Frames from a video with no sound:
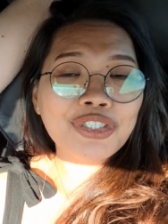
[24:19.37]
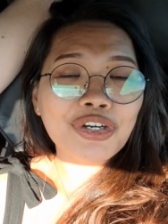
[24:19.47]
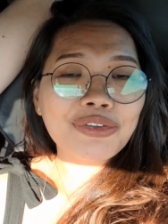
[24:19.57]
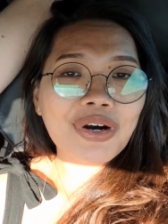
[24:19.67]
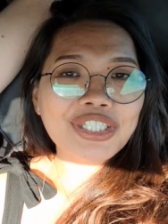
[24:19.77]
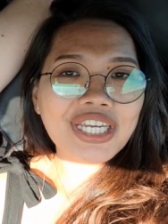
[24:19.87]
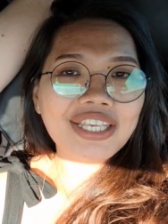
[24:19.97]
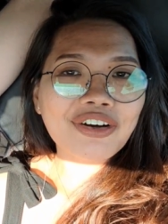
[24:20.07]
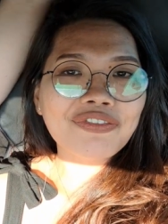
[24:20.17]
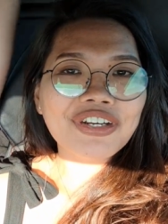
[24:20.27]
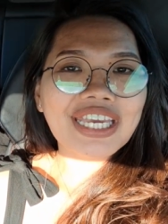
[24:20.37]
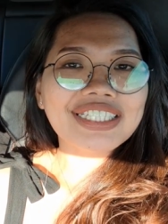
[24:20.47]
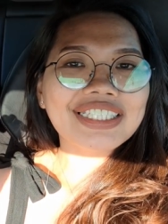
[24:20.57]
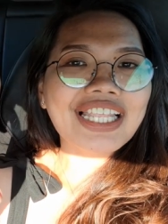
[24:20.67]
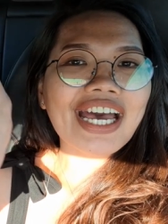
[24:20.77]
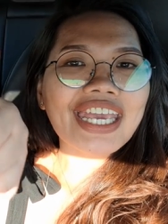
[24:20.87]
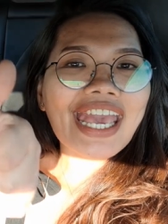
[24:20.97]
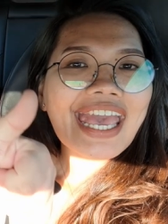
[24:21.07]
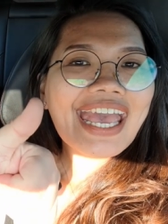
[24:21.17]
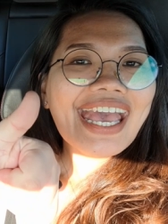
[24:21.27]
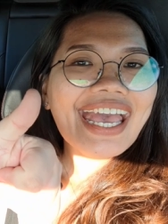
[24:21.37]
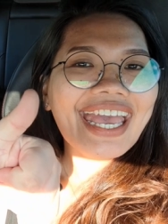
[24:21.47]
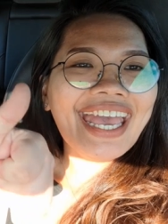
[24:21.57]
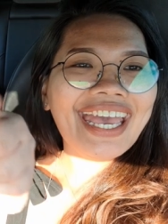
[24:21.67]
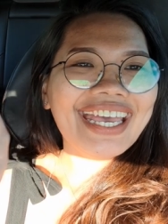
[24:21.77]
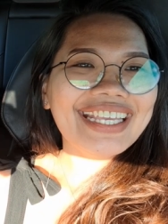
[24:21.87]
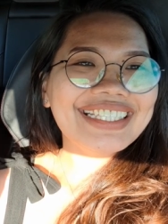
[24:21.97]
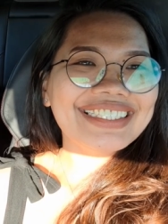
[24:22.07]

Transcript: enjoyed watching don't forget to like and